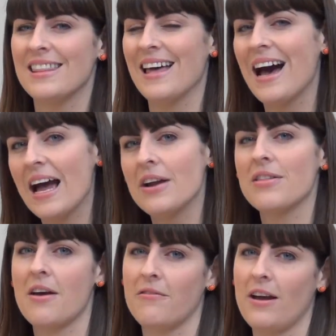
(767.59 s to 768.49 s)
the higher
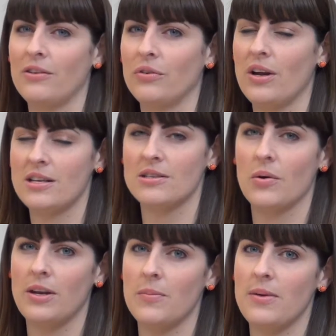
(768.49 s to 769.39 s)
that final grade is
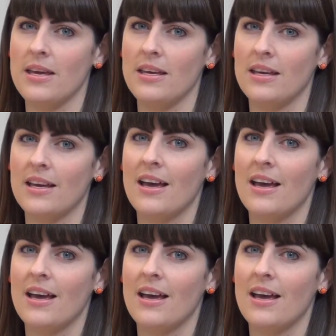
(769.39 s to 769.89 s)
going to be.